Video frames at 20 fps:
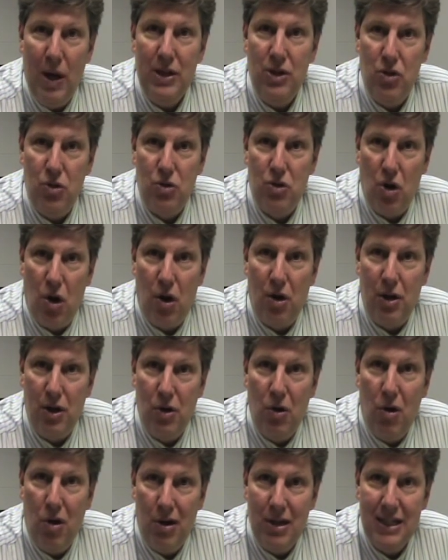your
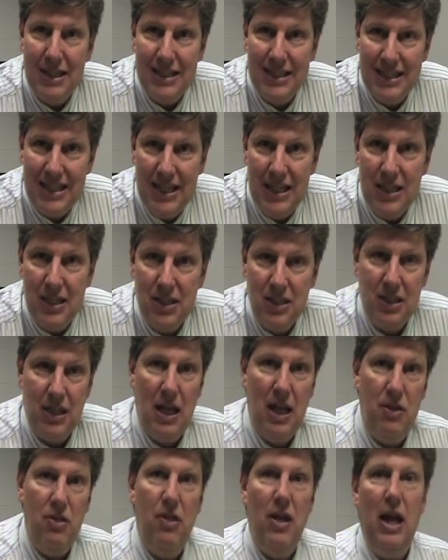target audience is,
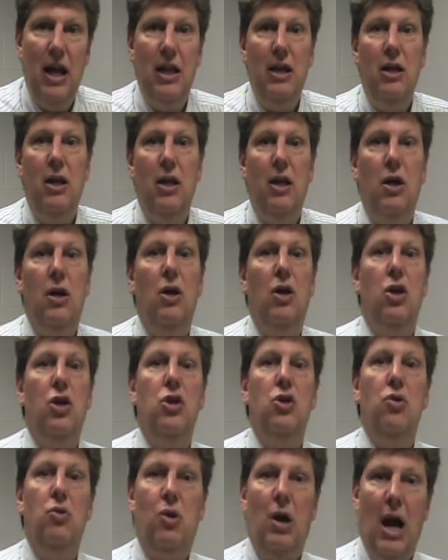and then
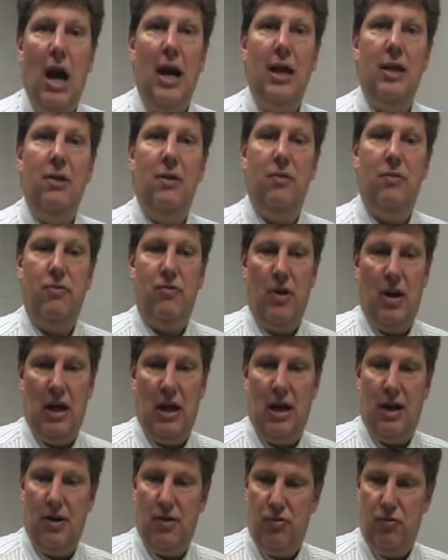you kind
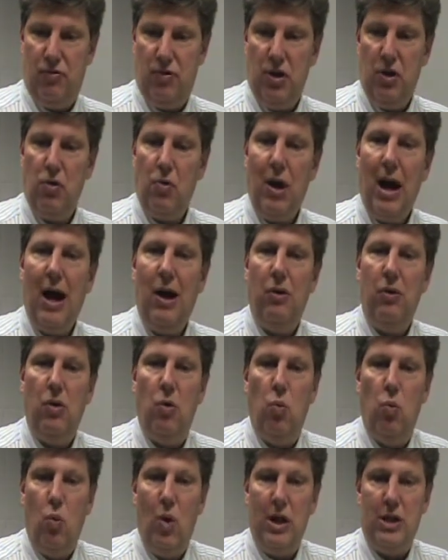of figure out
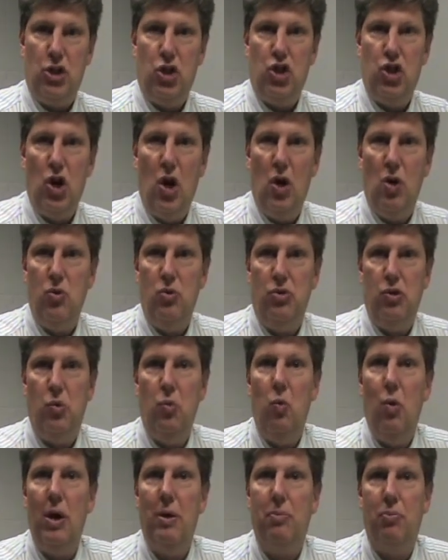what shows
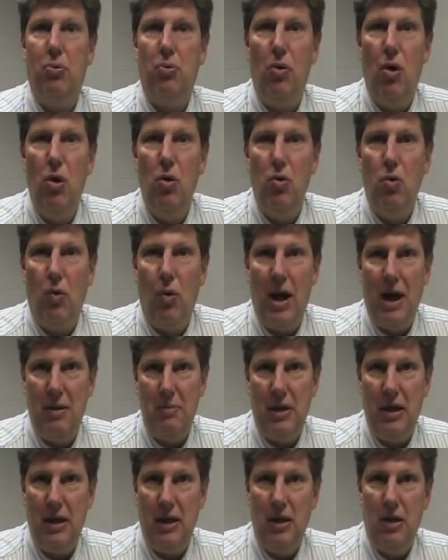and what
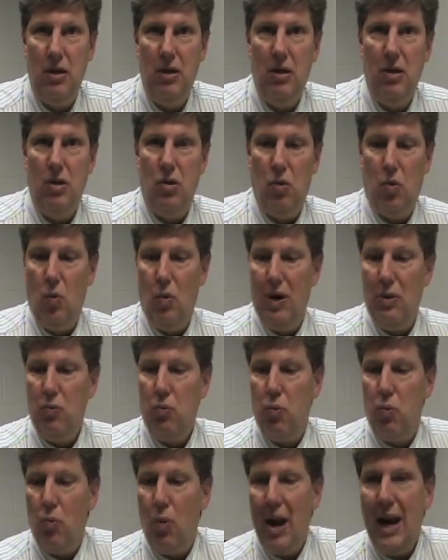programming or what
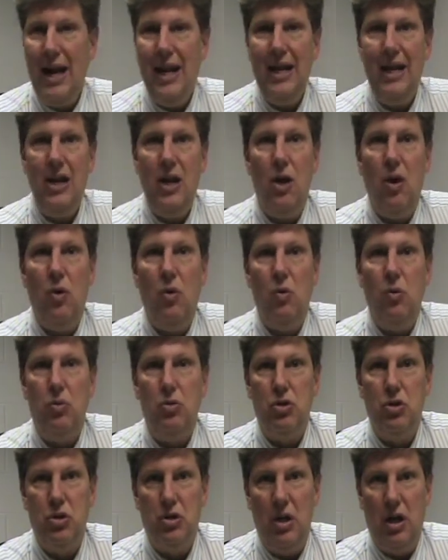radio
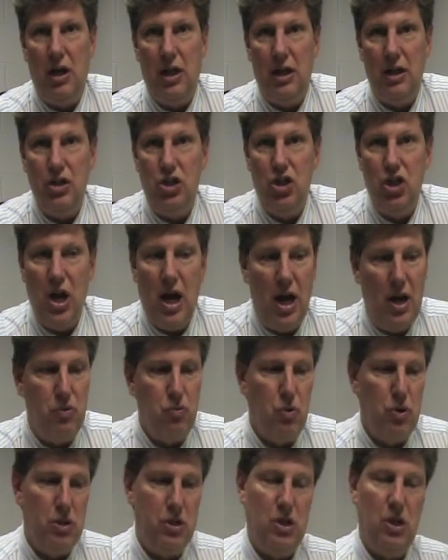
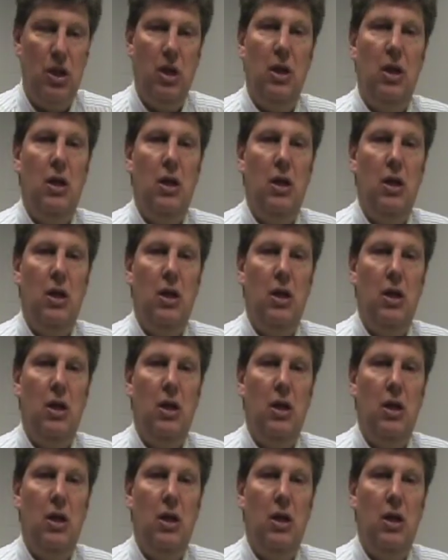genres